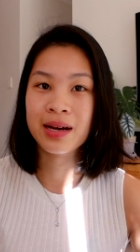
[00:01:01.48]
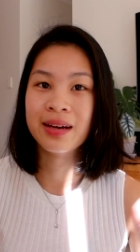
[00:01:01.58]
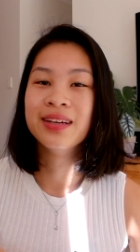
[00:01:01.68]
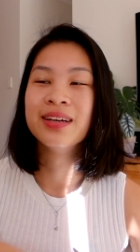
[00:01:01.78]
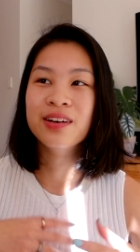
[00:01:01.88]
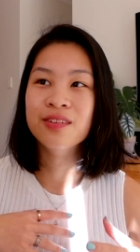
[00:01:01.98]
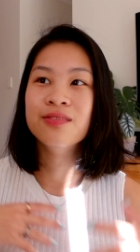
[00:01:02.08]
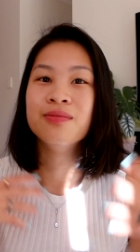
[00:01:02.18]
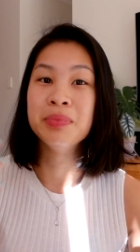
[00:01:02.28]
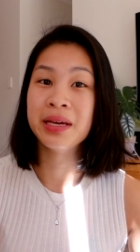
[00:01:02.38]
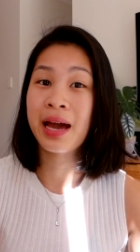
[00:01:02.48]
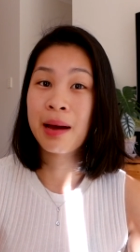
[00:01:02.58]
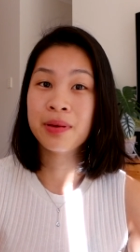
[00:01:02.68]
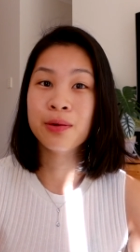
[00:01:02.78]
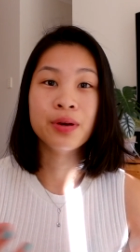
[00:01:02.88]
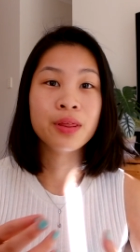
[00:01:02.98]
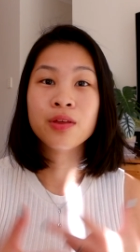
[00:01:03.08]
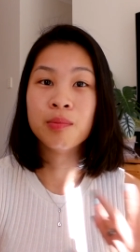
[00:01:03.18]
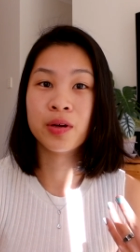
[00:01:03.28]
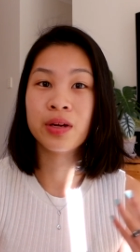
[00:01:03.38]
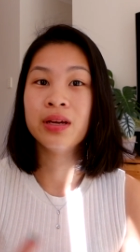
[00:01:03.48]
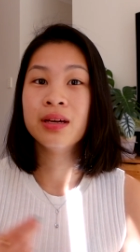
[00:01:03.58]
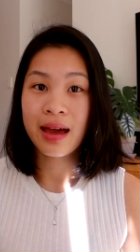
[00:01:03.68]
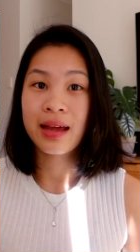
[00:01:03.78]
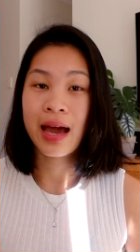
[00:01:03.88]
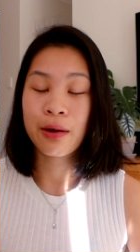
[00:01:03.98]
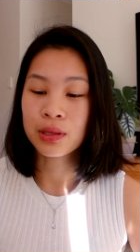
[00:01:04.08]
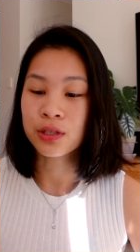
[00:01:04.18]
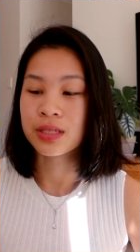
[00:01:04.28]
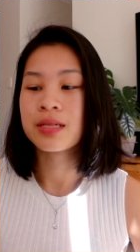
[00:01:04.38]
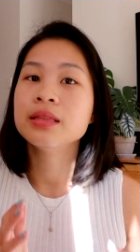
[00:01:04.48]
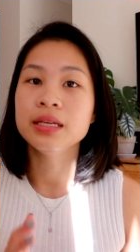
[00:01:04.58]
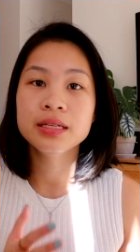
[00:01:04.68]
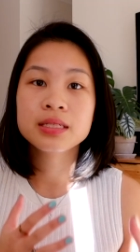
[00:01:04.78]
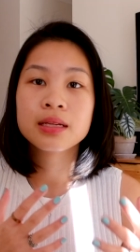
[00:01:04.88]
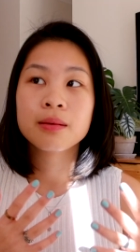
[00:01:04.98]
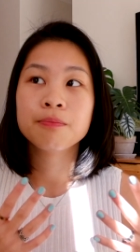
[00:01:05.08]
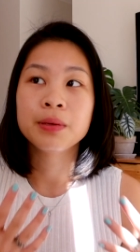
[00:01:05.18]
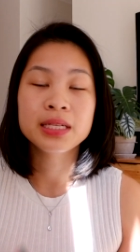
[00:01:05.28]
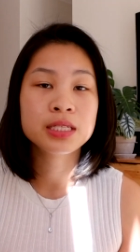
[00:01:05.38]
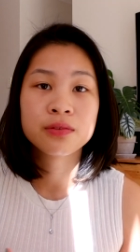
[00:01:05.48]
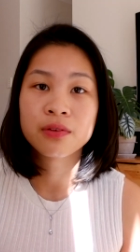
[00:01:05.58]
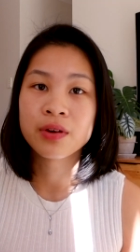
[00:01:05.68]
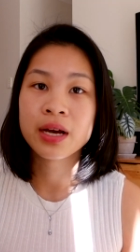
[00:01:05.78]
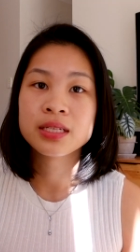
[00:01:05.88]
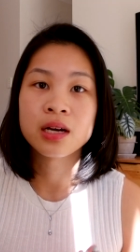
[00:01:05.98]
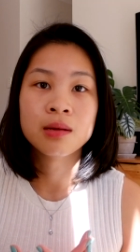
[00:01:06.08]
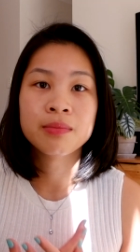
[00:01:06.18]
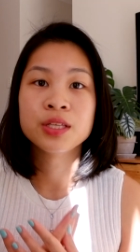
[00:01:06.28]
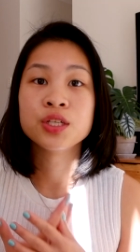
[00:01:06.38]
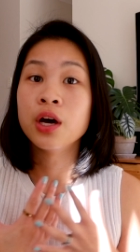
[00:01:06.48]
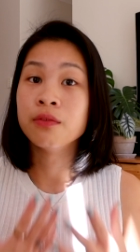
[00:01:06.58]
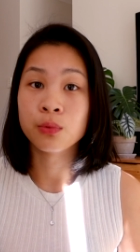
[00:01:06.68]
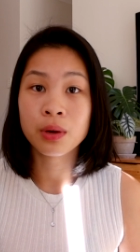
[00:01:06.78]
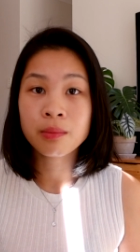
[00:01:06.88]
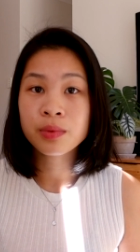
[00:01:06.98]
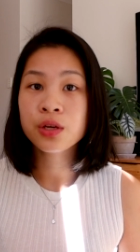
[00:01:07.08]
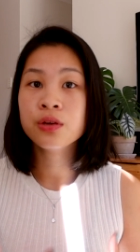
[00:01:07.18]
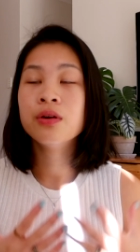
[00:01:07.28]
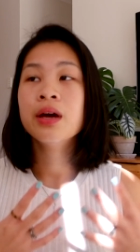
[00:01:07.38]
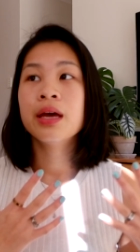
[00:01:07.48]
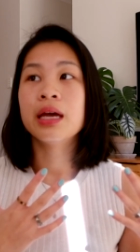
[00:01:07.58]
mind of being happy with your body and how it looks. These pieces of advice aren't meant to overwhelm you.